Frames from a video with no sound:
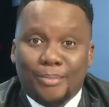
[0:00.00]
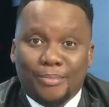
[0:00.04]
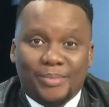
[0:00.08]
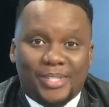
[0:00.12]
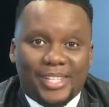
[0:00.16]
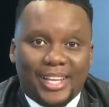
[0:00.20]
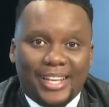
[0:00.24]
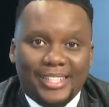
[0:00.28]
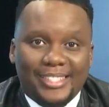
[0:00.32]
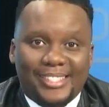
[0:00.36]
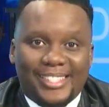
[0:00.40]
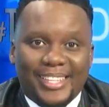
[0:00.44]

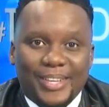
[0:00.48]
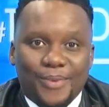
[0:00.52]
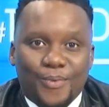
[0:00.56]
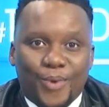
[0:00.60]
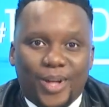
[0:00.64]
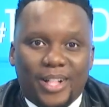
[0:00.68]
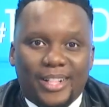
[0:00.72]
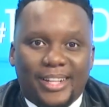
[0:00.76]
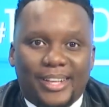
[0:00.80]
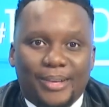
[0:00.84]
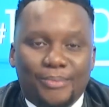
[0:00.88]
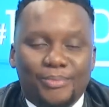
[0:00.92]
Zanti.
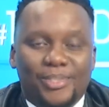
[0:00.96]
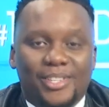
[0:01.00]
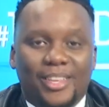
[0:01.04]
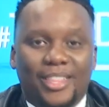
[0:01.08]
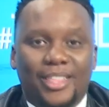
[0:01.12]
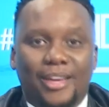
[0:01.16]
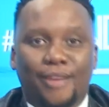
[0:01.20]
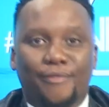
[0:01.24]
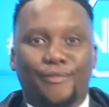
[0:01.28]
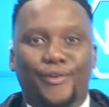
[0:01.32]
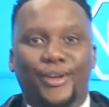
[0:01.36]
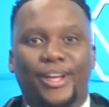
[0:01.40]
Welcome,
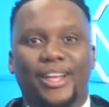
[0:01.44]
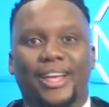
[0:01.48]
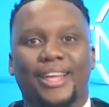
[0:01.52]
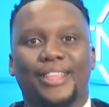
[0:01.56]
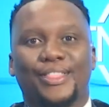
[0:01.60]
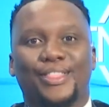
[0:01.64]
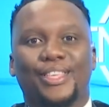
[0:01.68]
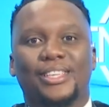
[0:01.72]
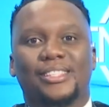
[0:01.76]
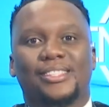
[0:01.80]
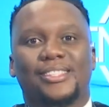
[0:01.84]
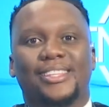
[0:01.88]
South Africa.
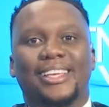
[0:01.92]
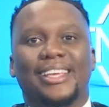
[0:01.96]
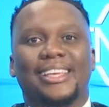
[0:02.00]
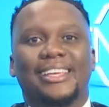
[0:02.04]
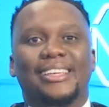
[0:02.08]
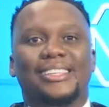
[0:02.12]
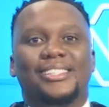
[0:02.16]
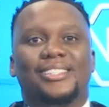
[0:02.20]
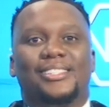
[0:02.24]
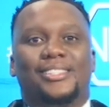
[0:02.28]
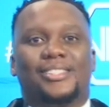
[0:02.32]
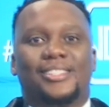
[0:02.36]
This
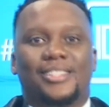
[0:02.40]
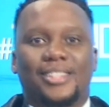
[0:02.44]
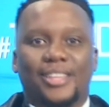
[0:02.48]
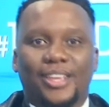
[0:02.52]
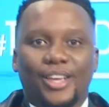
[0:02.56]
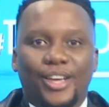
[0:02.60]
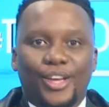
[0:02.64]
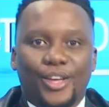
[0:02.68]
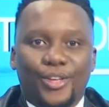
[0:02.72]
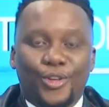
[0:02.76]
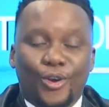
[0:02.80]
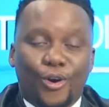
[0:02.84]
is
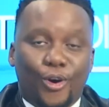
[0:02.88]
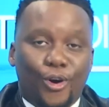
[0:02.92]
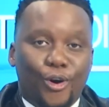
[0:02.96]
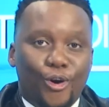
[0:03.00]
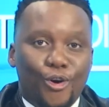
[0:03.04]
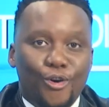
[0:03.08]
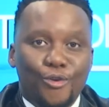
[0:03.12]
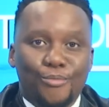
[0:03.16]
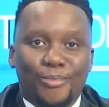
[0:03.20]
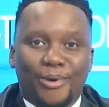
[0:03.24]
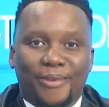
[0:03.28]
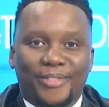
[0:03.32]
your
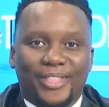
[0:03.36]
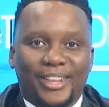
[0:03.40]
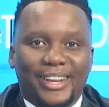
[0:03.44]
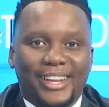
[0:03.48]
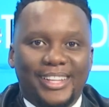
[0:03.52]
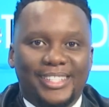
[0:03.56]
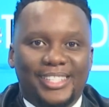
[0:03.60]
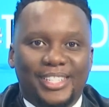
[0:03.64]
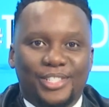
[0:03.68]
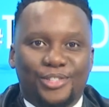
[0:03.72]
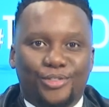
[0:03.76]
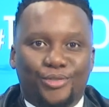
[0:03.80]
home of the
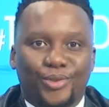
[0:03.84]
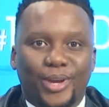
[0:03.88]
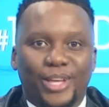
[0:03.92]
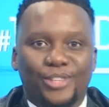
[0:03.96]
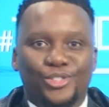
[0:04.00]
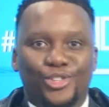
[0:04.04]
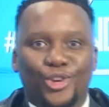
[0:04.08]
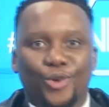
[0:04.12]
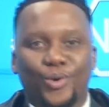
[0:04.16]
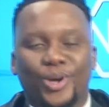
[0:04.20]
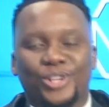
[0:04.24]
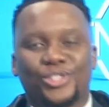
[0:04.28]
latest
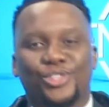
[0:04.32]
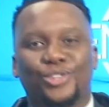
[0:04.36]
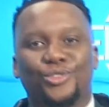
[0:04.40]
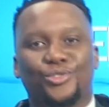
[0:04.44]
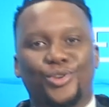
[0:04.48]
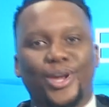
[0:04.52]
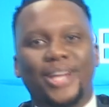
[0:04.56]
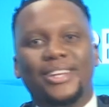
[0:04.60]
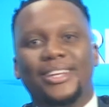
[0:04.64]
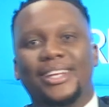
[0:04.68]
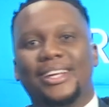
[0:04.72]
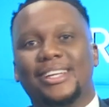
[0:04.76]
trends. You're watching
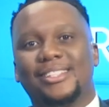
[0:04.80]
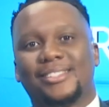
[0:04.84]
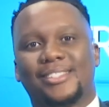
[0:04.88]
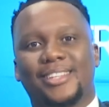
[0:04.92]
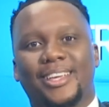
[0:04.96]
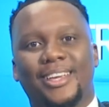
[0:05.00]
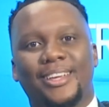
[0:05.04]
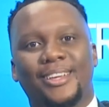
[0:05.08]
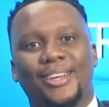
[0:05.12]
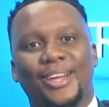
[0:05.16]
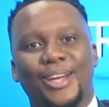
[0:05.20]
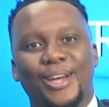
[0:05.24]

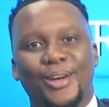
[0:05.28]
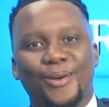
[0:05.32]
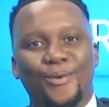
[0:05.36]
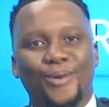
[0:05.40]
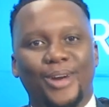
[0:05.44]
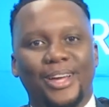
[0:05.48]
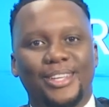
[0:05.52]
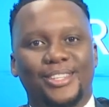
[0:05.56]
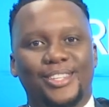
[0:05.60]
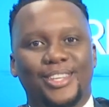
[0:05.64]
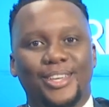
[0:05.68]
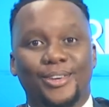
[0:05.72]
TrendingSA
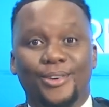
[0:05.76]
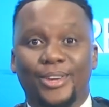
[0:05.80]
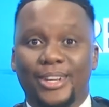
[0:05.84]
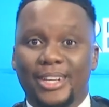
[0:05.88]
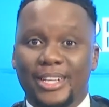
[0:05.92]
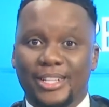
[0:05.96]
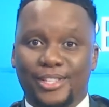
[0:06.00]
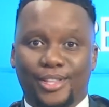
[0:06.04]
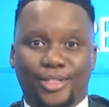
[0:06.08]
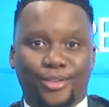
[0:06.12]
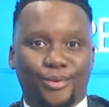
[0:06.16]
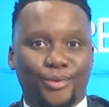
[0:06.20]
right here on
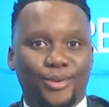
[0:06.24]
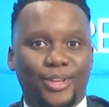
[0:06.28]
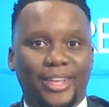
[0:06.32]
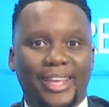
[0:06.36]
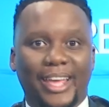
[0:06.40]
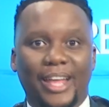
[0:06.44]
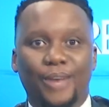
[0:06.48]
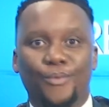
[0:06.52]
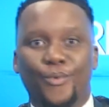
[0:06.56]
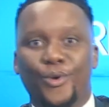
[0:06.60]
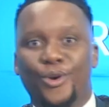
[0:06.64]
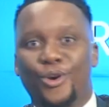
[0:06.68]
S3,
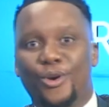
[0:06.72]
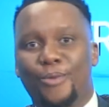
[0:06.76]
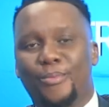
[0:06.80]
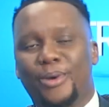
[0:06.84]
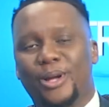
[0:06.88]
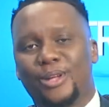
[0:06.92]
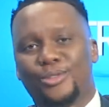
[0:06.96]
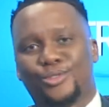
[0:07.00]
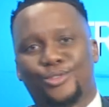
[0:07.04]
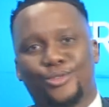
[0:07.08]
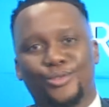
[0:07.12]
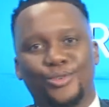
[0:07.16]
and we're
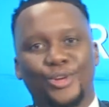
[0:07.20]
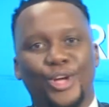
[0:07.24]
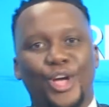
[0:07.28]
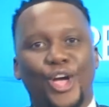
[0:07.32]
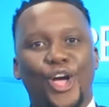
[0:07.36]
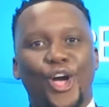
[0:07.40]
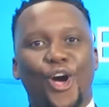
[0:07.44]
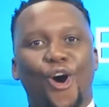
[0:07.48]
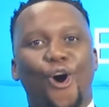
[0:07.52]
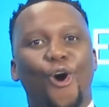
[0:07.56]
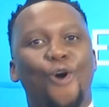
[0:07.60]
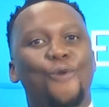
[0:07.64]
about to
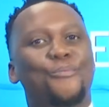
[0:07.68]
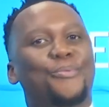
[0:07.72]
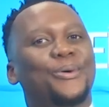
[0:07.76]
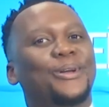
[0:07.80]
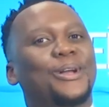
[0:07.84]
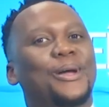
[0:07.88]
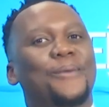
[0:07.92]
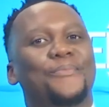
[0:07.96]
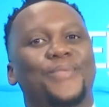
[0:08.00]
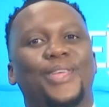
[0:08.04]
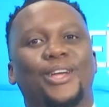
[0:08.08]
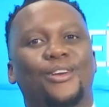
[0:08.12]

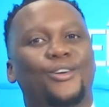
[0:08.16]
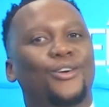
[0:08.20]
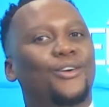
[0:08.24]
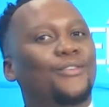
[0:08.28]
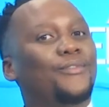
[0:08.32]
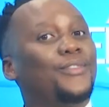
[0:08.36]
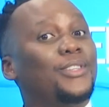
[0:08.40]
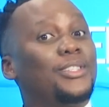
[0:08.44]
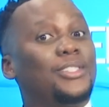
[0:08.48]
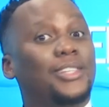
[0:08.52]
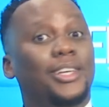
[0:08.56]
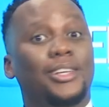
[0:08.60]
open up that
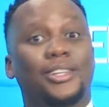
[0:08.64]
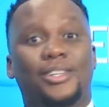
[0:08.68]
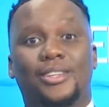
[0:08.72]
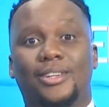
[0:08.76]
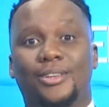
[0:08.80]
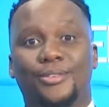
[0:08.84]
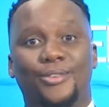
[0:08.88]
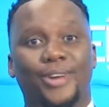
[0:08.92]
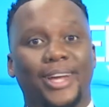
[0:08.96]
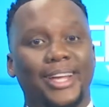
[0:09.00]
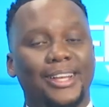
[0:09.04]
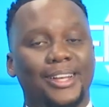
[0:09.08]

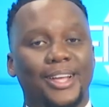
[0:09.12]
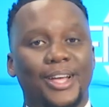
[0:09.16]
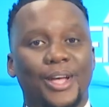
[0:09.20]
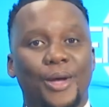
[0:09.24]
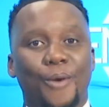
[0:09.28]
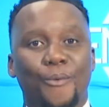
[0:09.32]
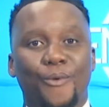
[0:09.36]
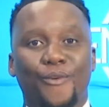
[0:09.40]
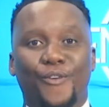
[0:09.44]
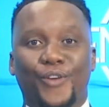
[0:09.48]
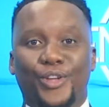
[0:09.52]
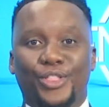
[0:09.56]
conversation, right?
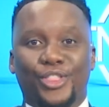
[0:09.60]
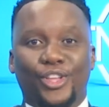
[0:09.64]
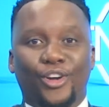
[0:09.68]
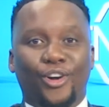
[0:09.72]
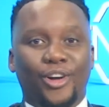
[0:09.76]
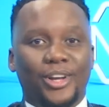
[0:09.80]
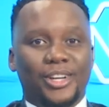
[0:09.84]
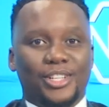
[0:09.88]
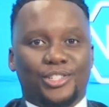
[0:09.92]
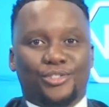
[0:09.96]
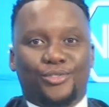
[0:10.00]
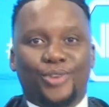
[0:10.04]
We've got the
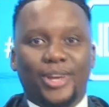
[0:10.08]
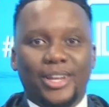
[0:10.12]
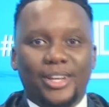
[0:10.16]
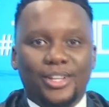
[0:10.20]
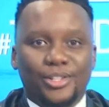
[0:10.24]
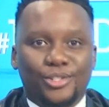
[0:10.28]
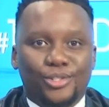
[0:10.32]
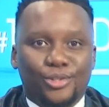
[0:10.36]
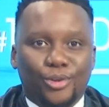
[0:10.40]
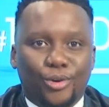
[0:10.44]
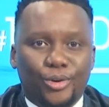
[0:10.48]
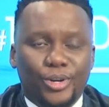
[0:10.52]
hottest
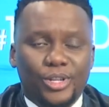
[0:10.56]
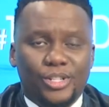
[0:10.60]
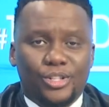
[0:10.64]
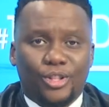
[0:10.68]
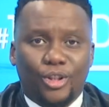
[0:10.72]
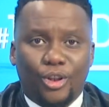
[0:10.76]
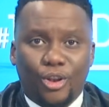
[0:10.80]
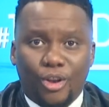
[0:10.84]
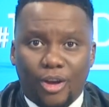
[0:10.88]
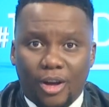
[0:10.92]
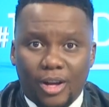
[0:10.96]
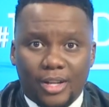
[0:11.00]
trending stories
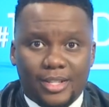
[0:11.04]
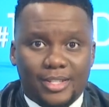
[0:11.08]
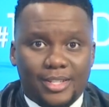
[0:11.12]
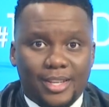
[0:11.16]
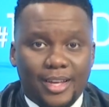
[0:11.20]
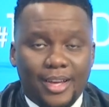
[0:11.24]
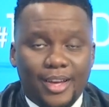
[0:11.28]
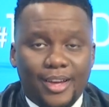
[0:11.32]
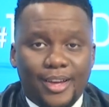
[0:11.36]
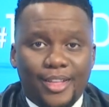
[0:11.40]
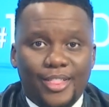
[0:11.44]
locked.